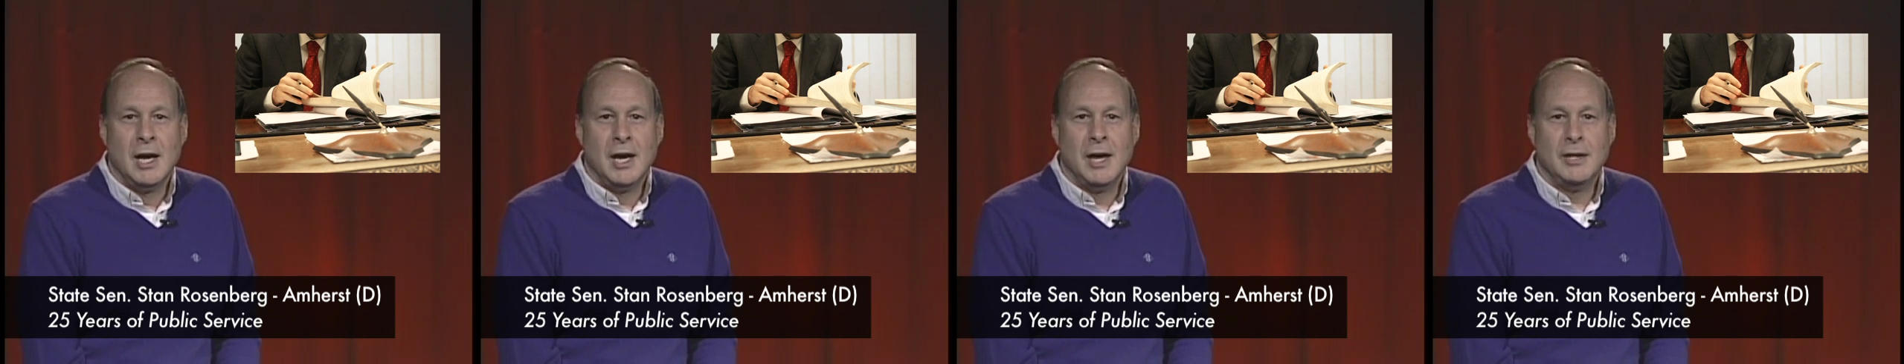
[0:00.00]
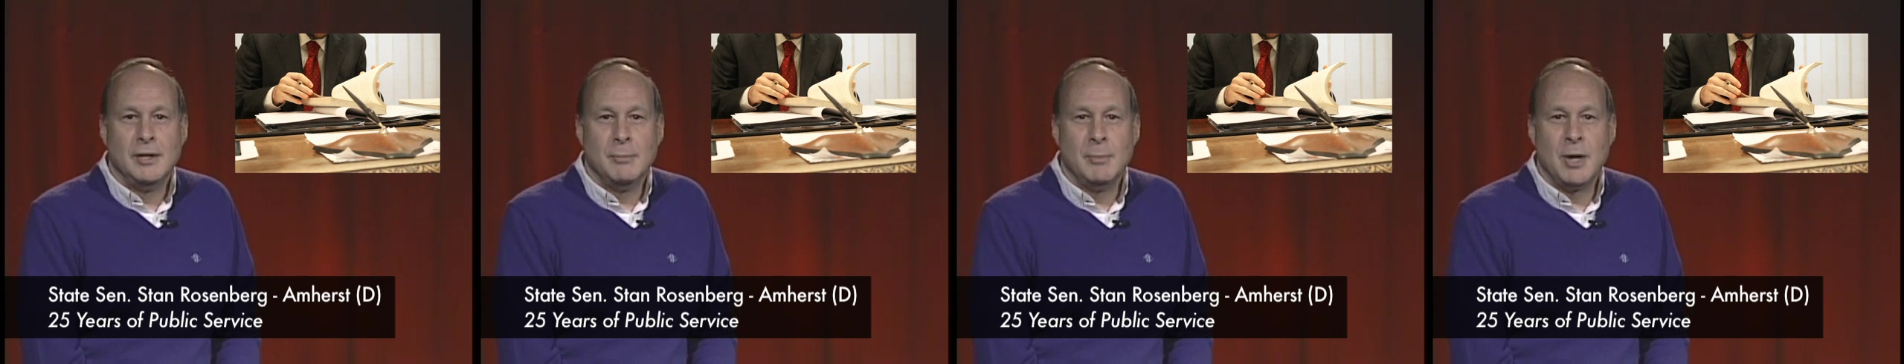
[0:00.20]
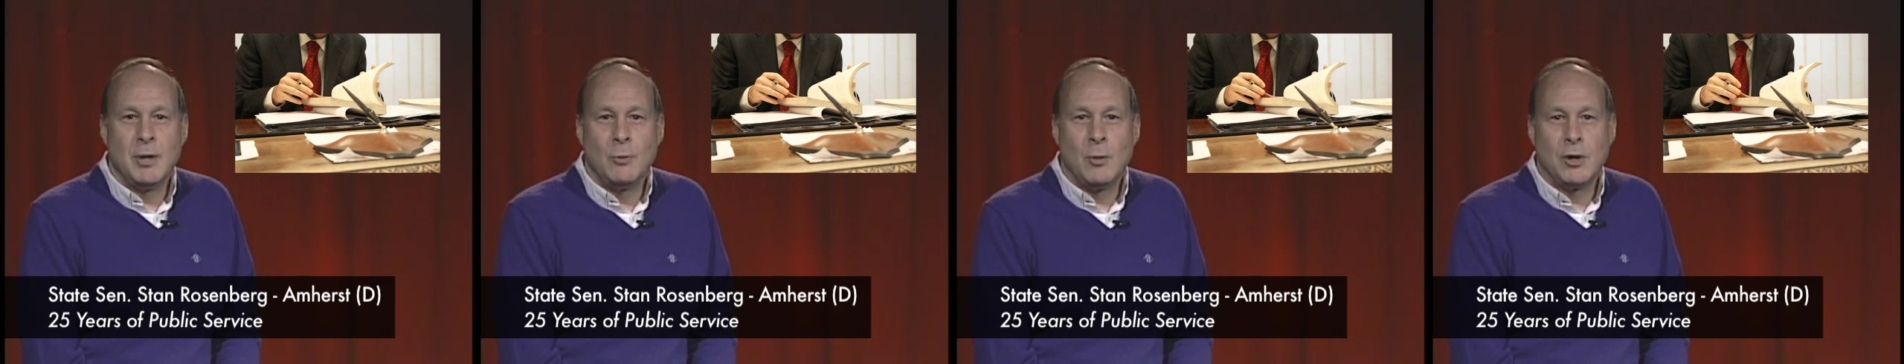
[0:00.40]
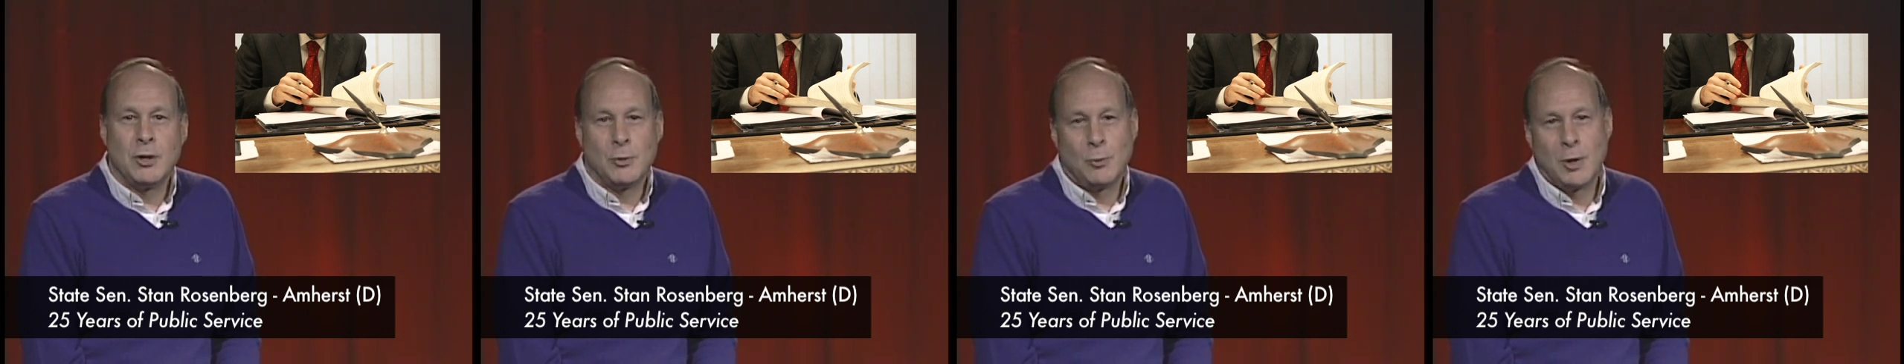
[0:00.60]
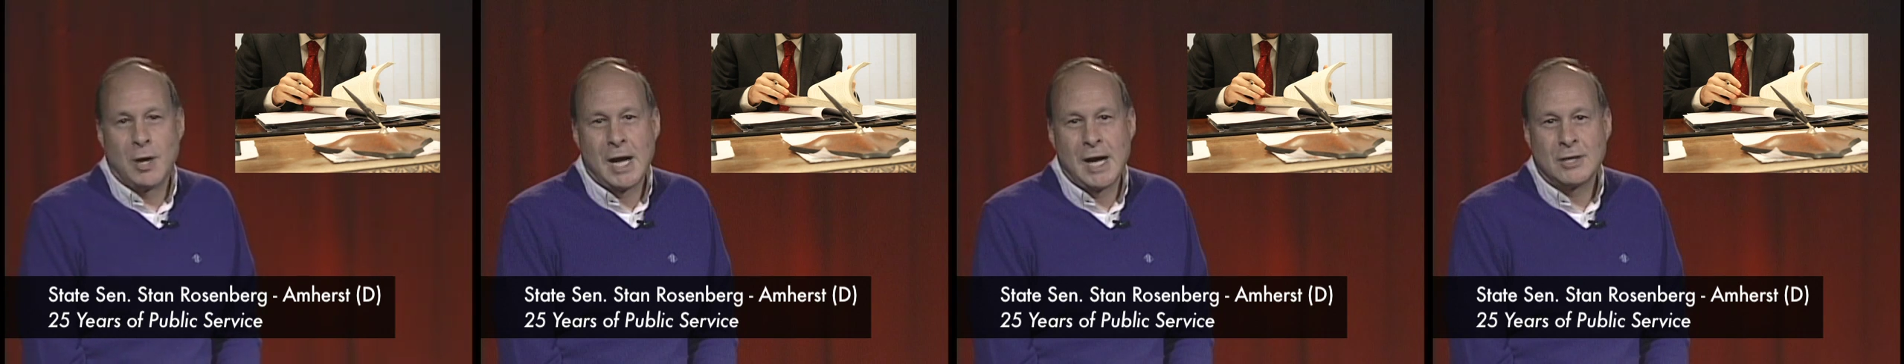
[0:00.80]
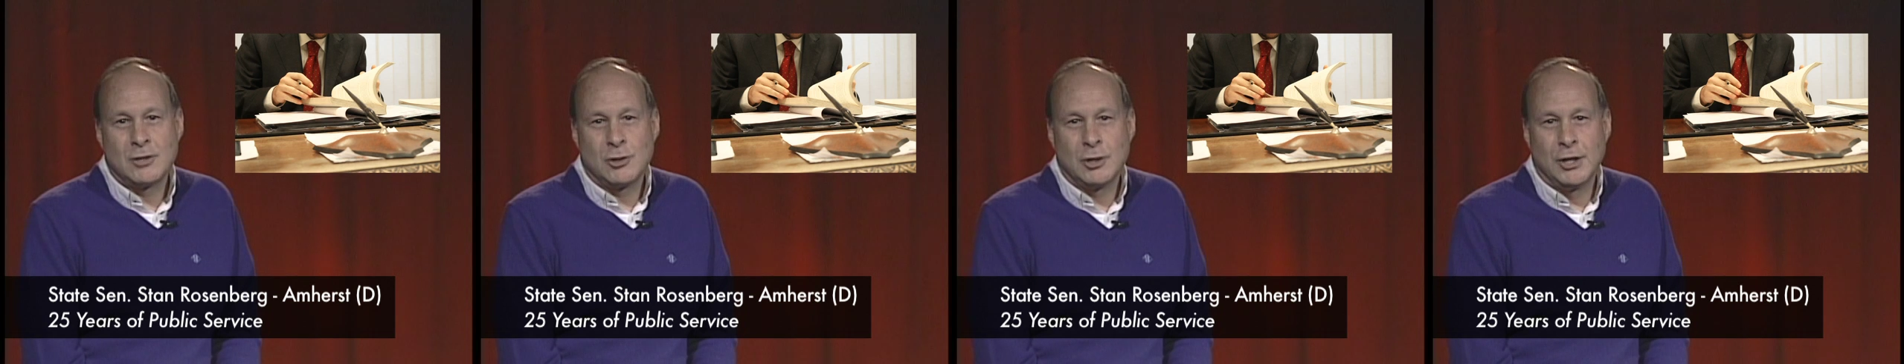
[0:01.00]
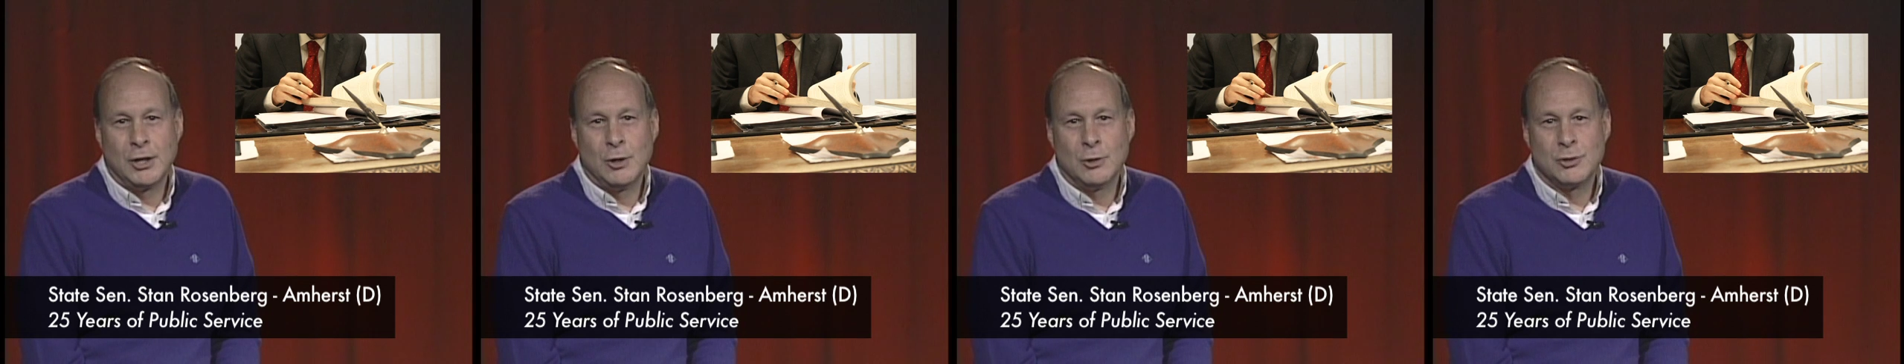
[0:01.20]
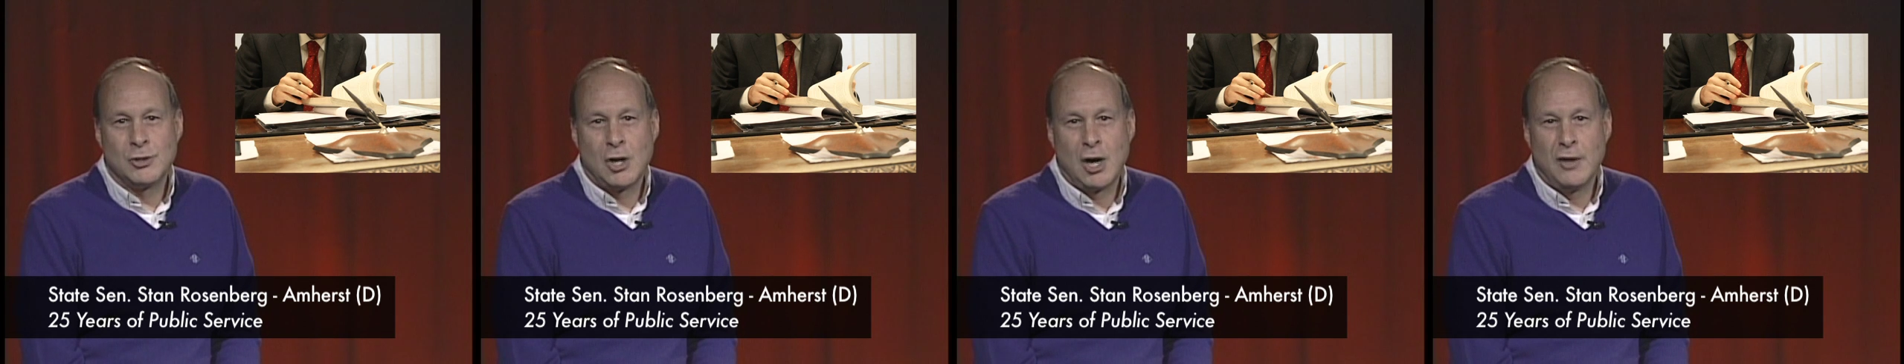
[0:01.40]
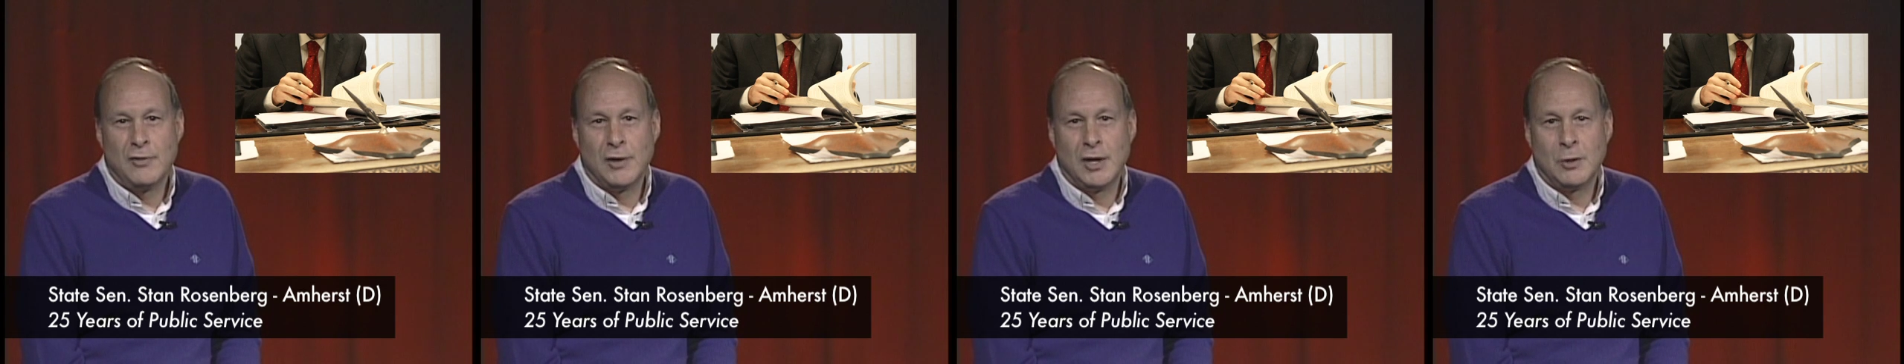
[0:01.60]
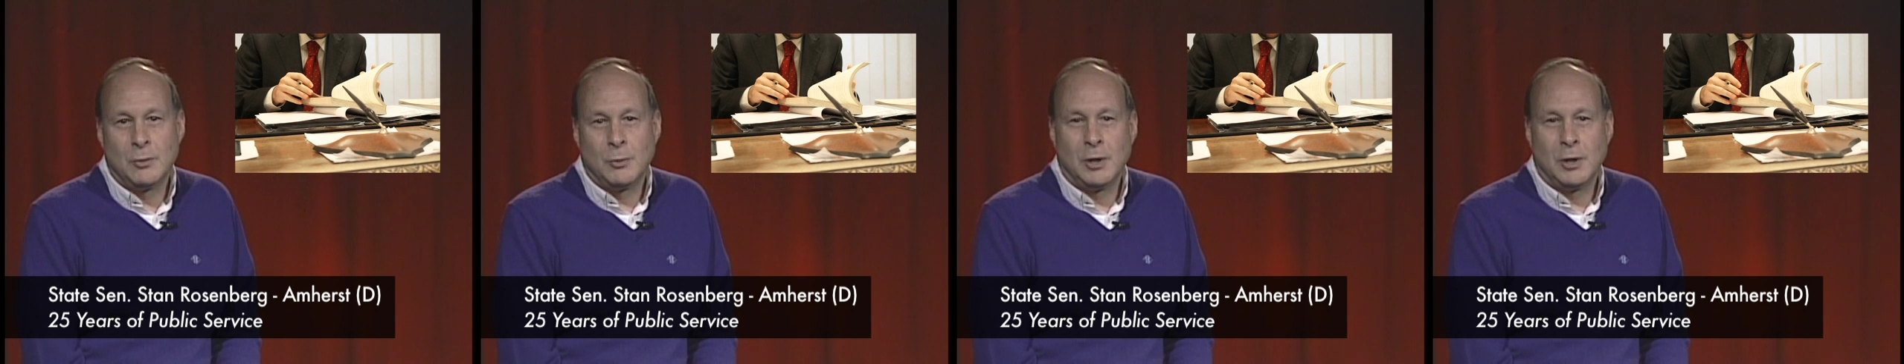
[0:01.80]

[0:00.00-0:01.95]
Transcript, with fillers: And you may wonder what actually goes on there.